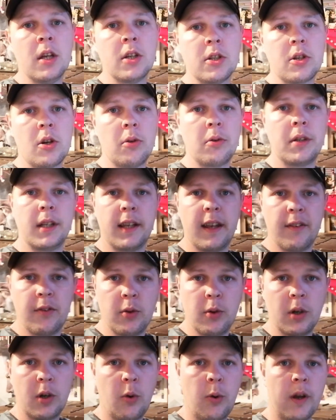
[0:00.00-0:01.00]
So I'm going to
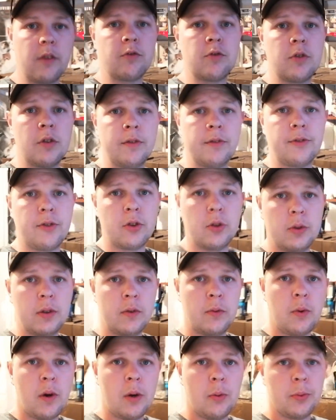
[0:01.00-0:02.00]
give you a quick run
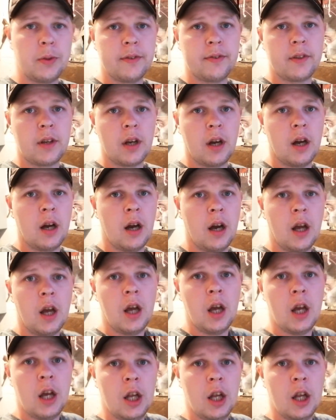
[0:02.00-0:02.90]
through of what we've got.